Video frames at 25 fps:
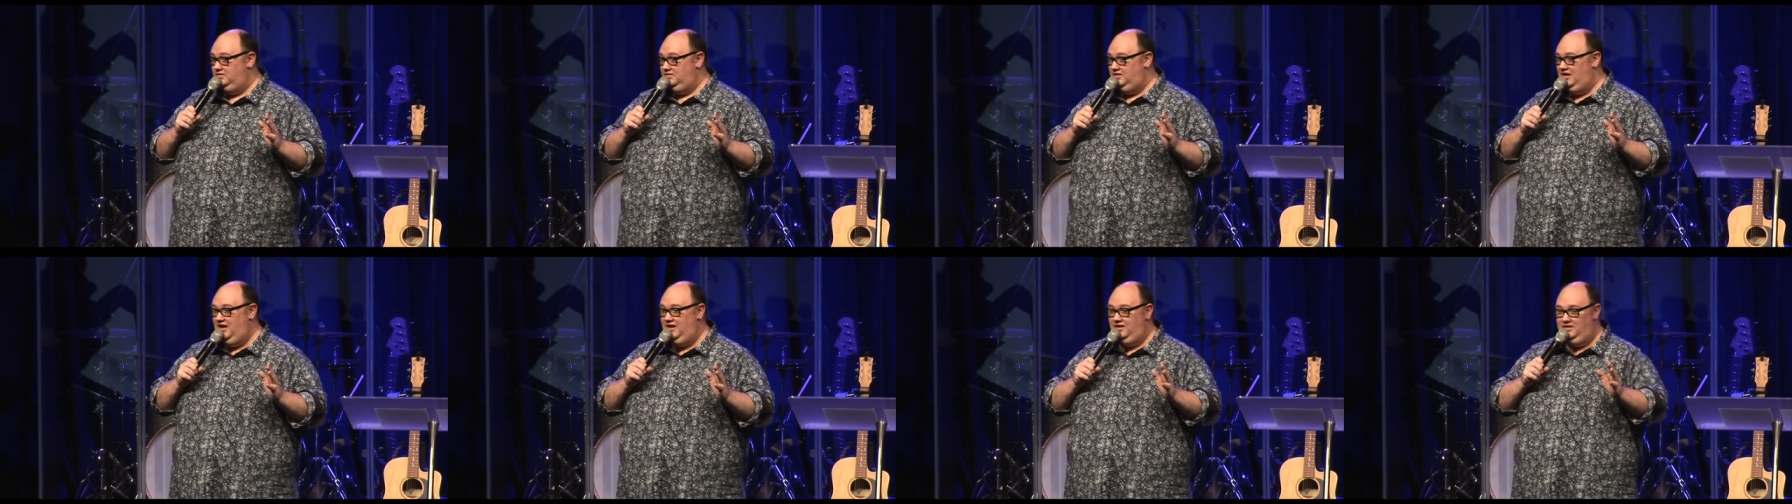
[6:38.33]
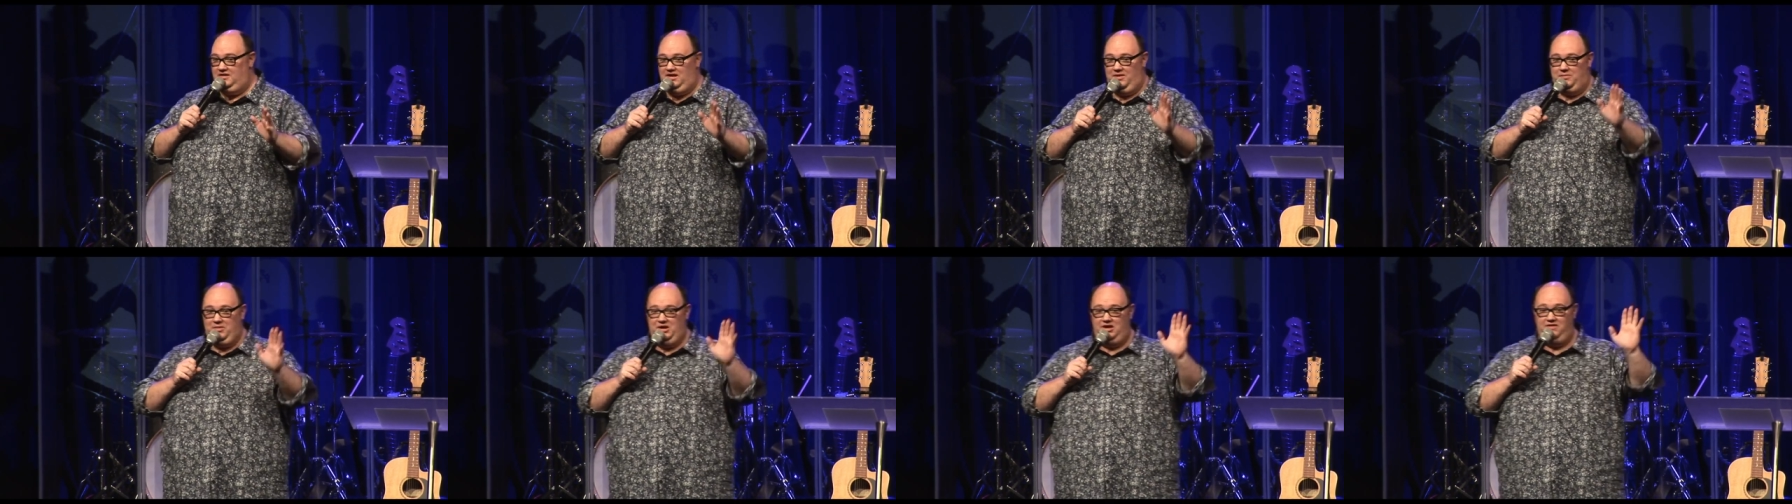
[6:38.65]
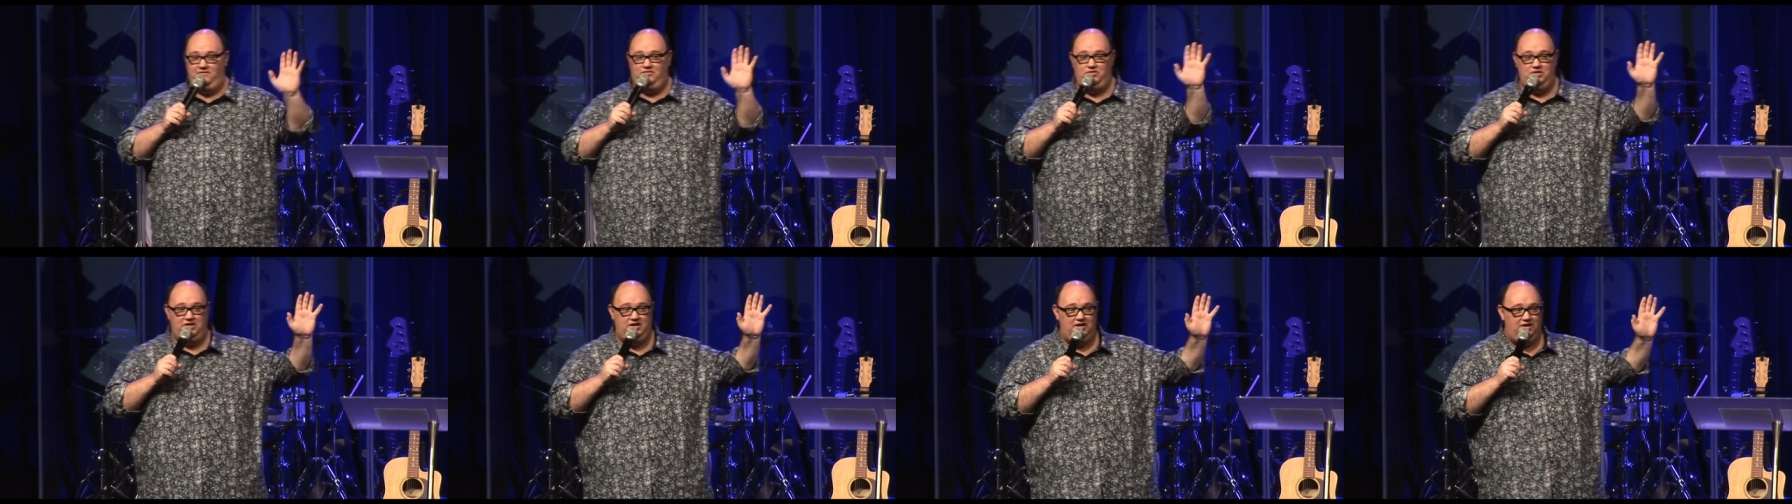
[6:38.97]
Now, how many
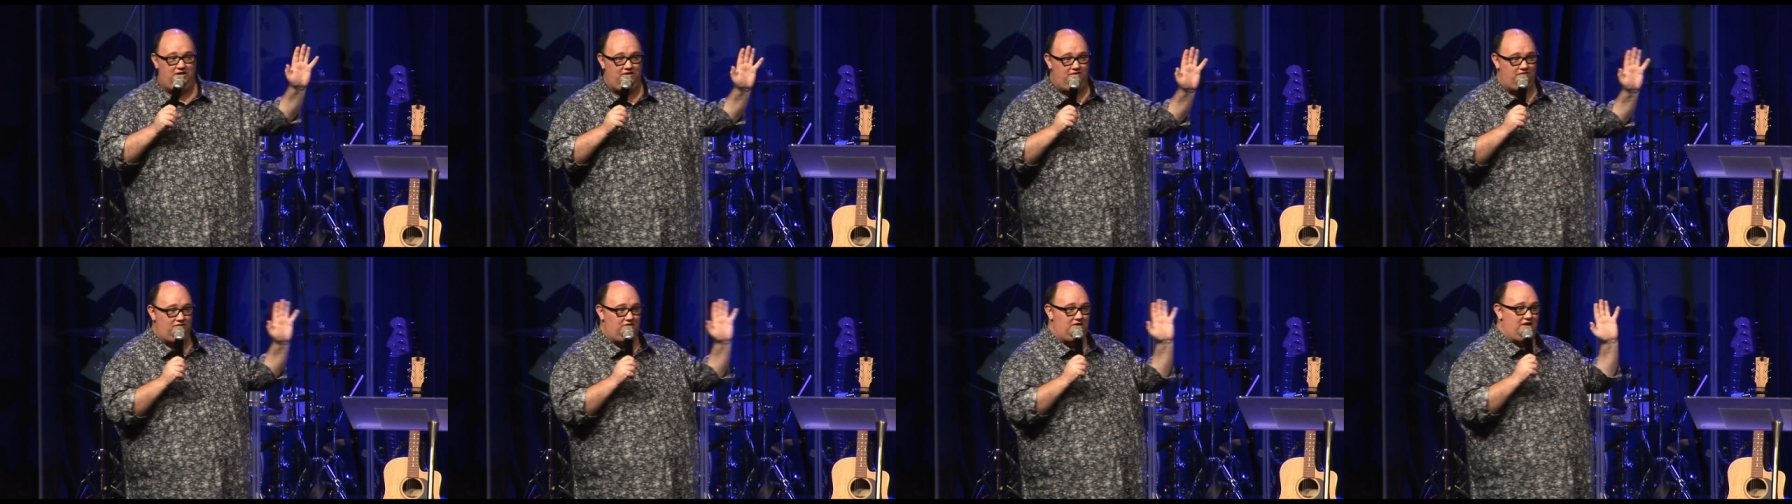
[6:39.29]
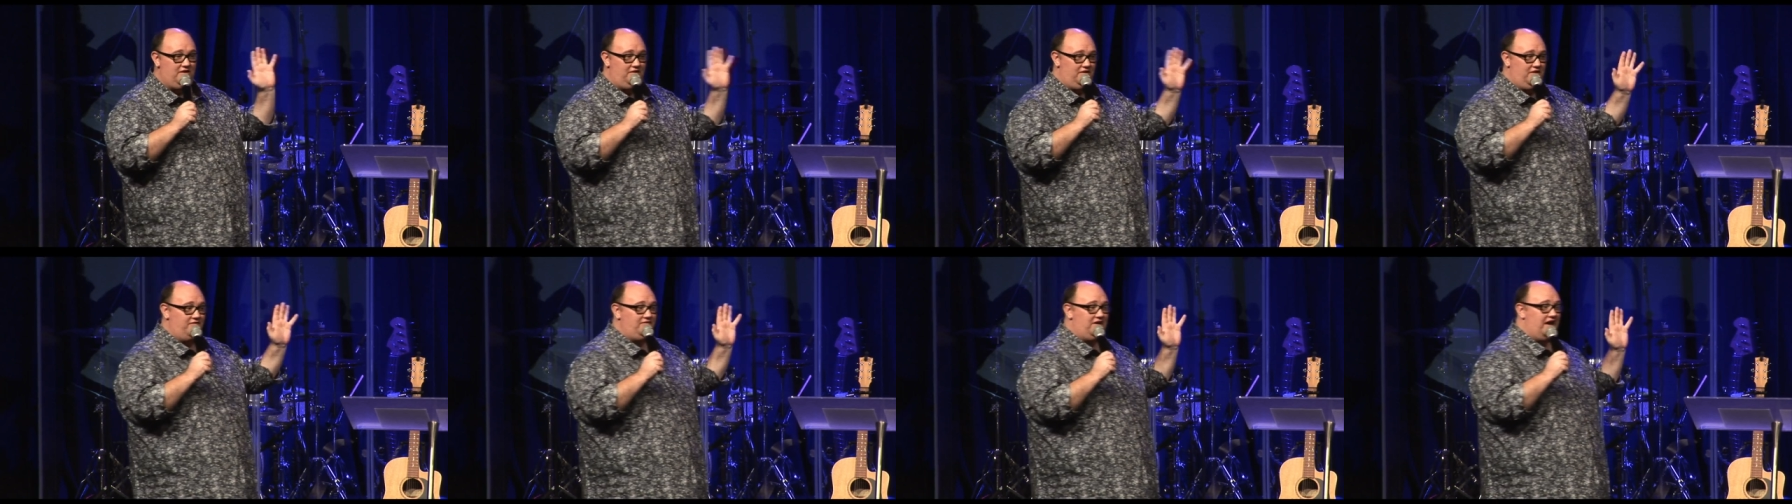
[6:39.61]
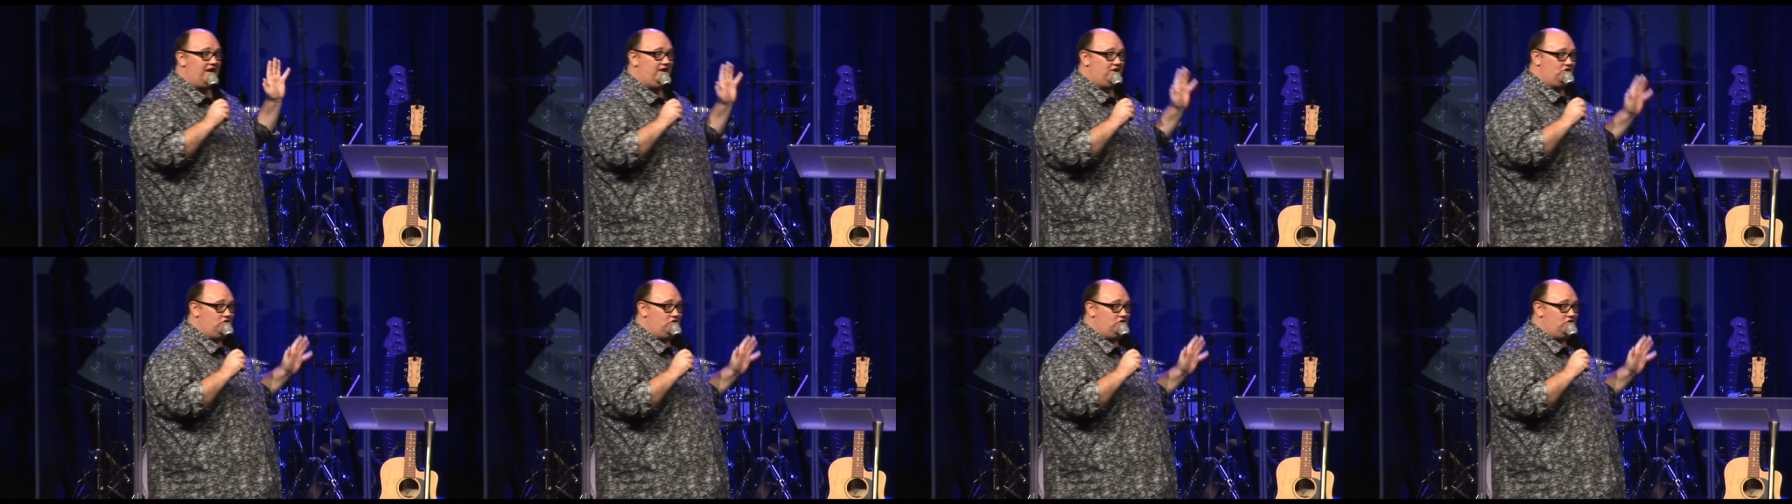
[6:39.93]
of you here have ever had a